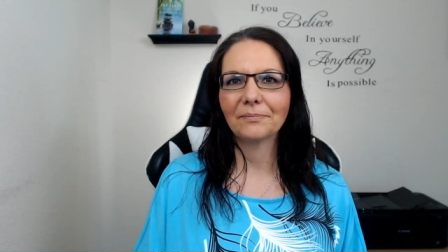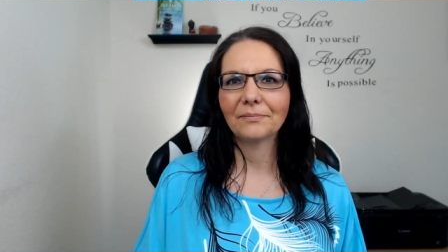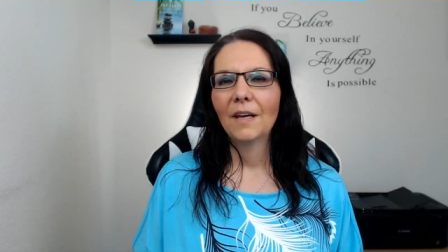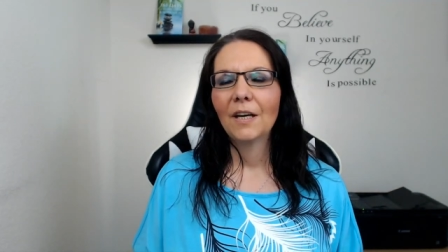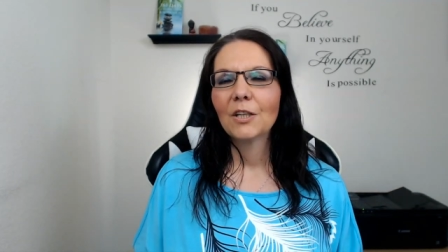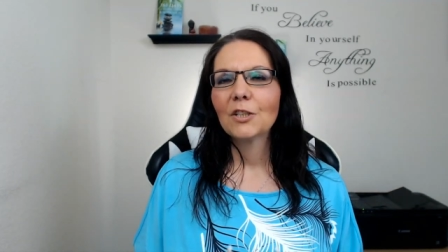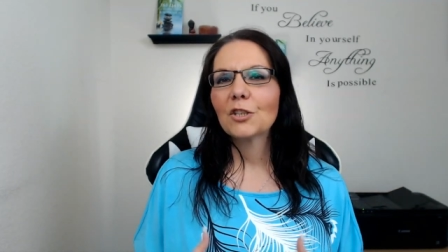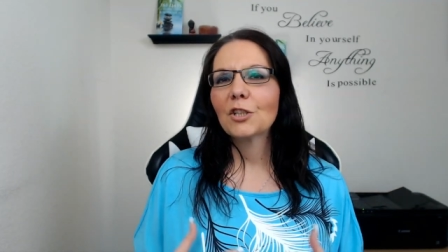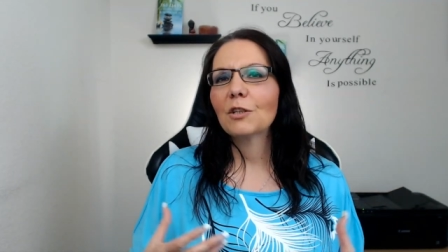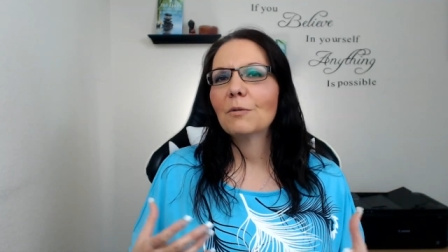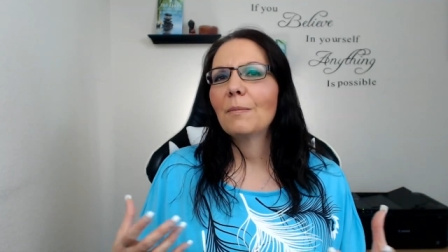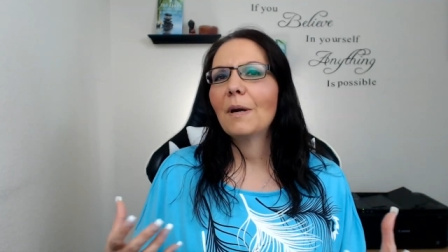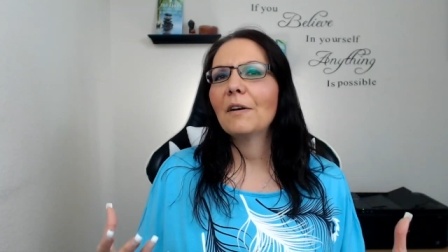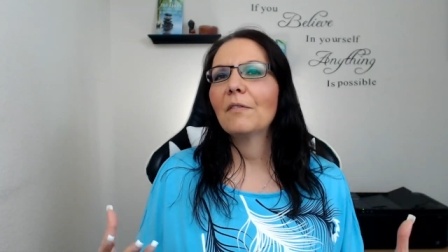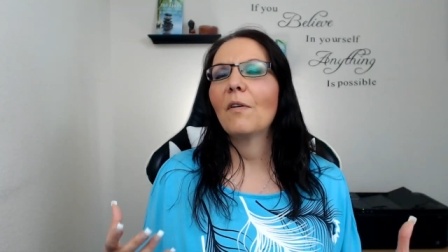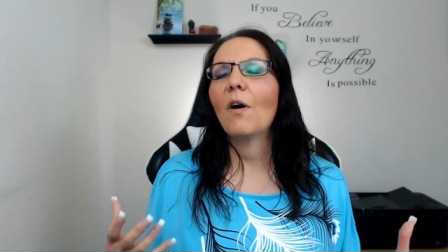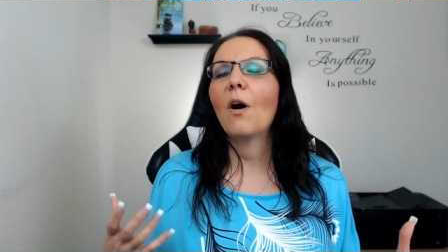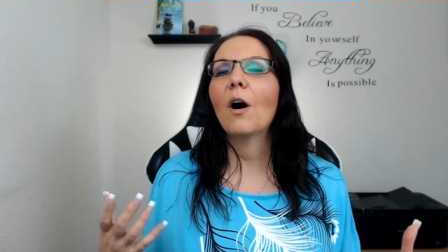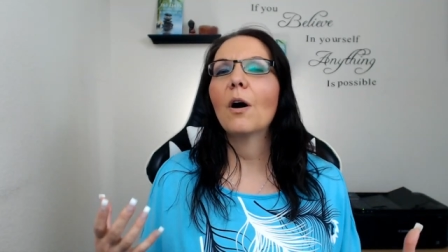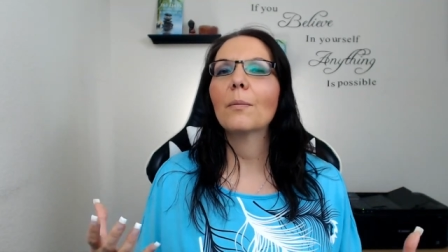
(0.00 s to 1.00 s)
So you may have
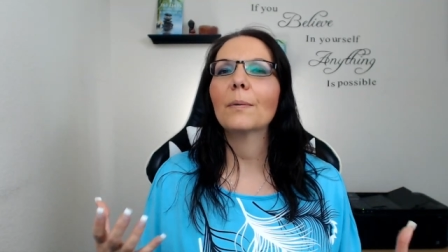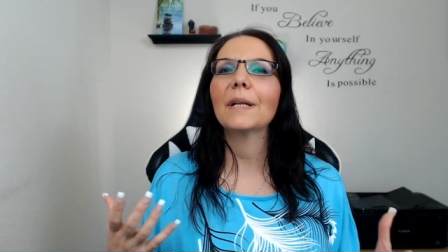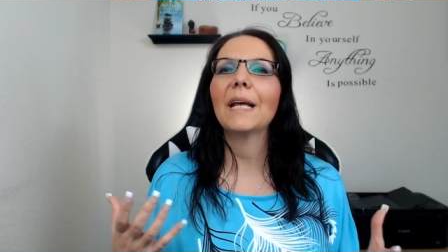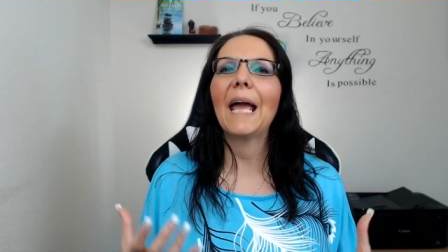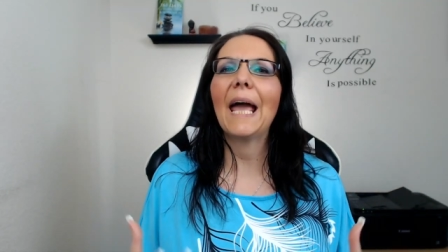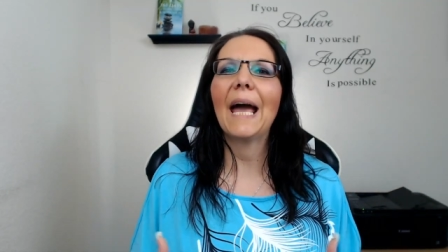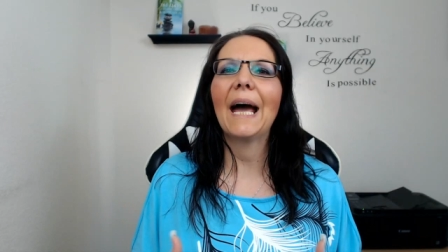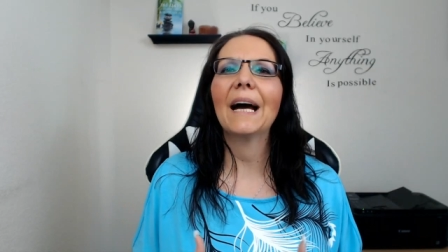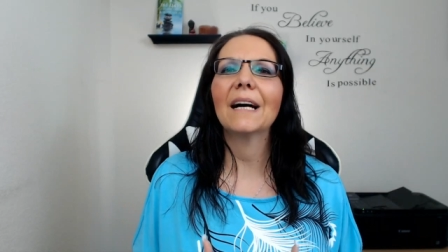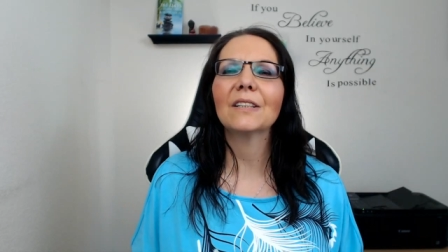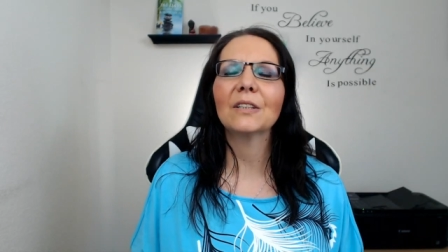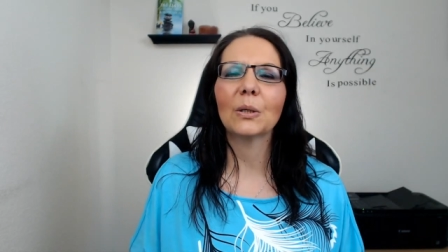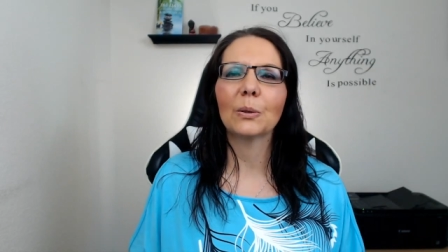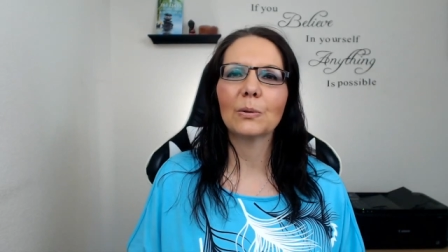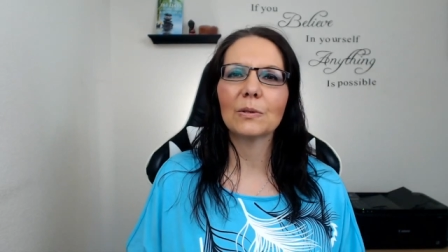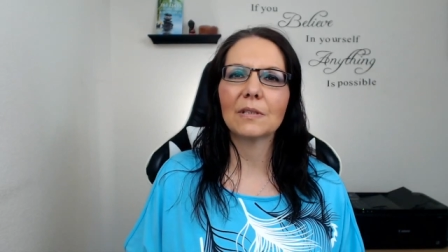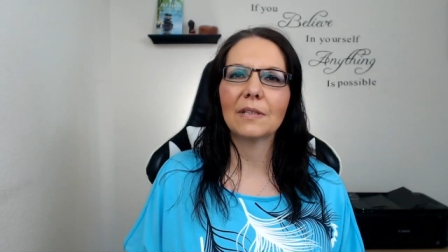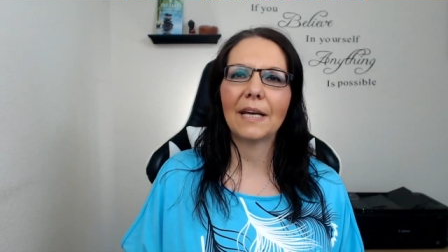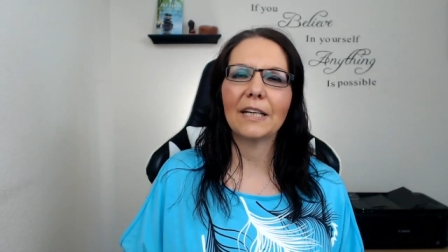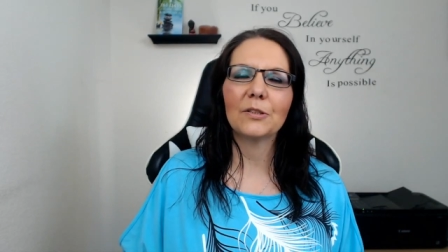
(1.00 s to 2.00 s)
already had those
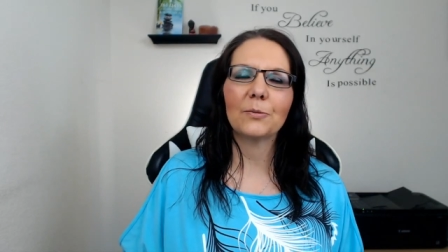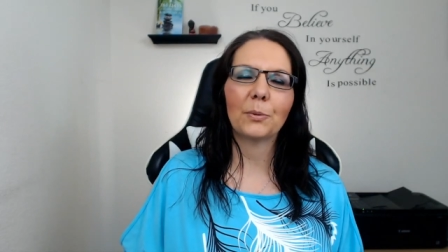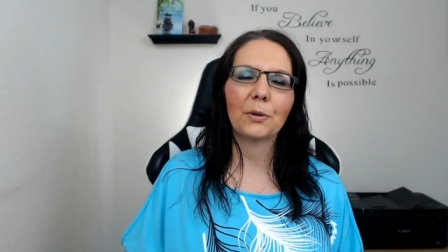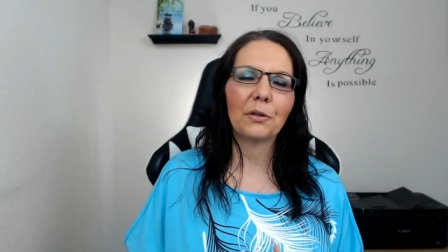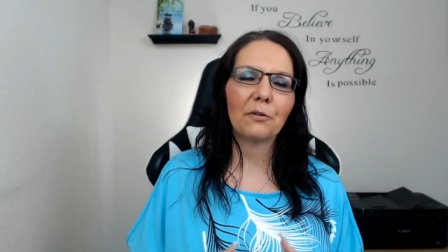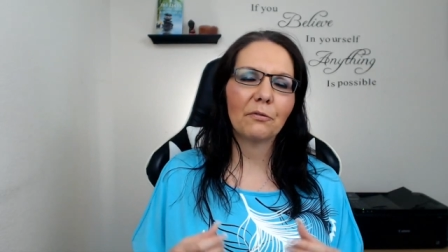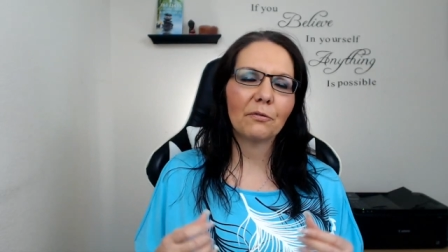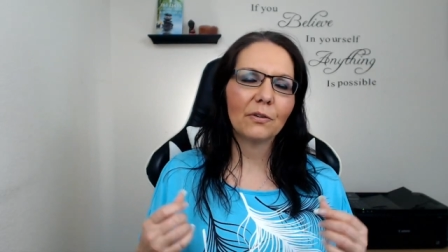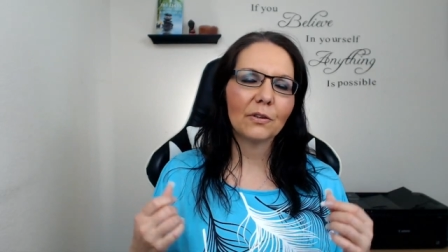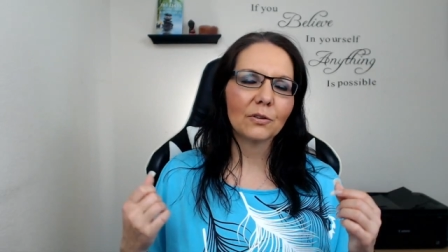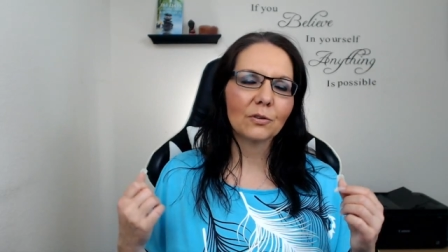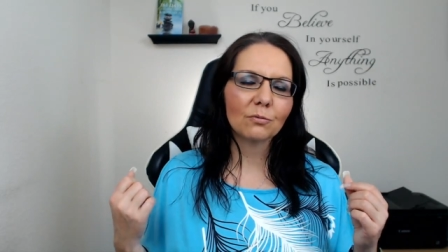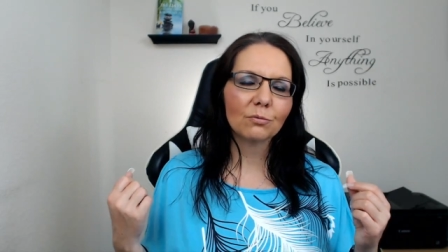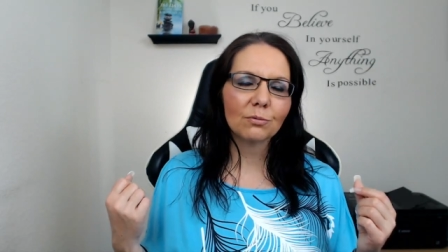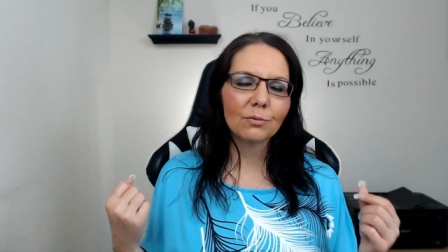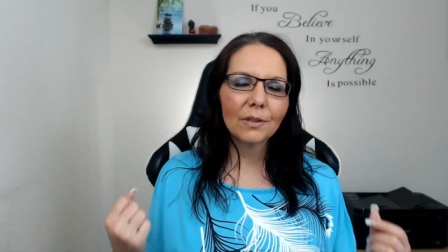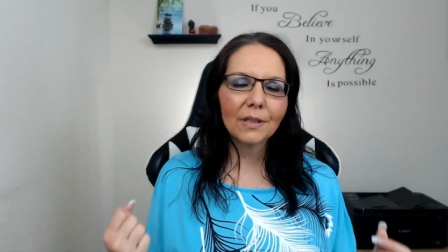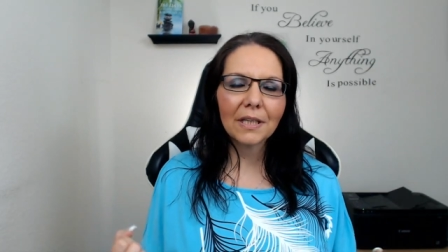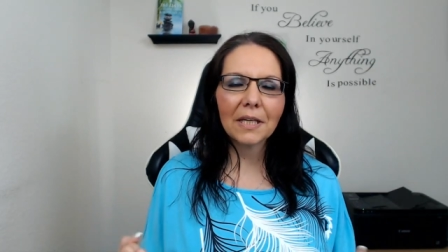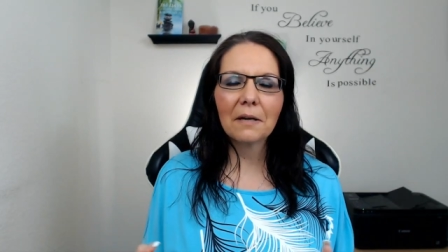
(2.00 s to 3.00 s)
days where you felt
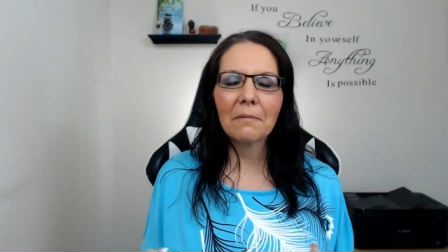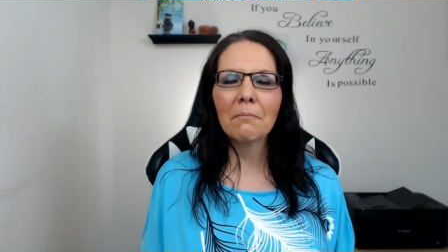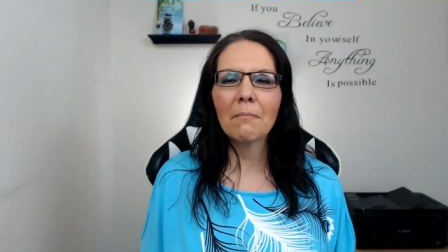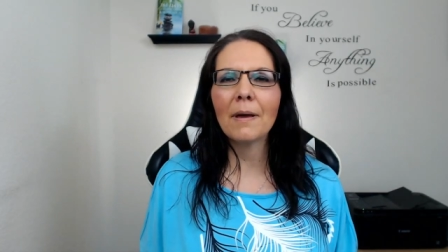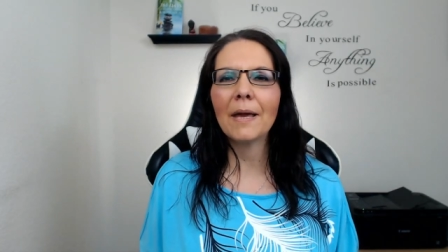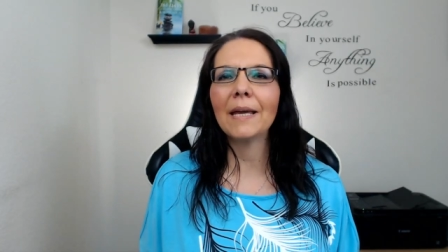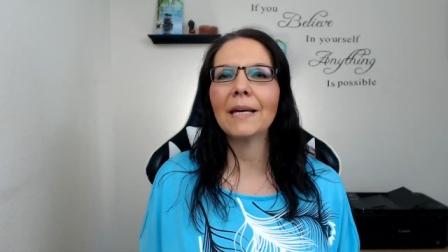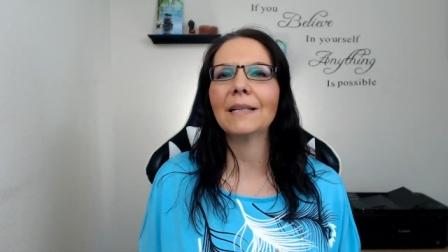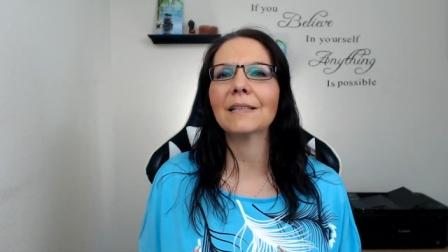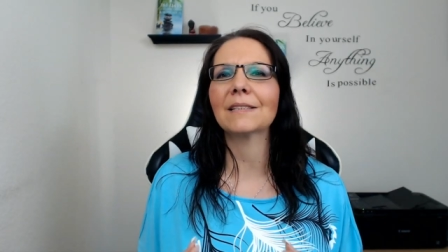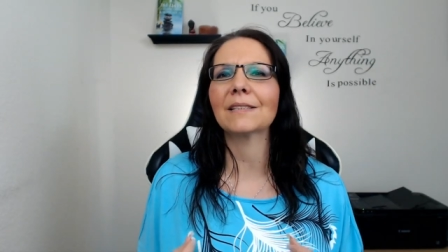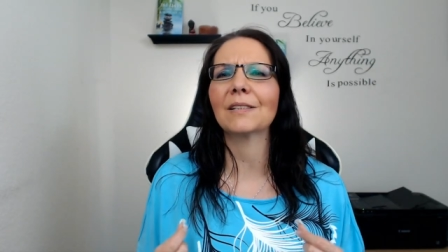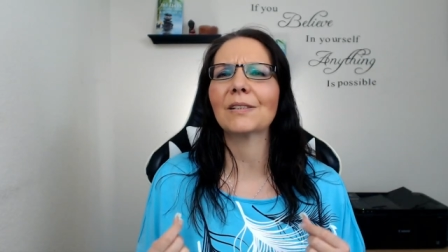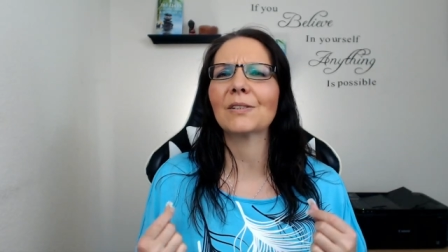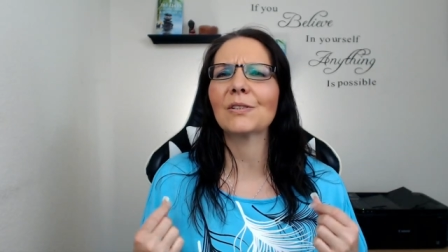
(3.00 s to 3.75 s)
really amazing.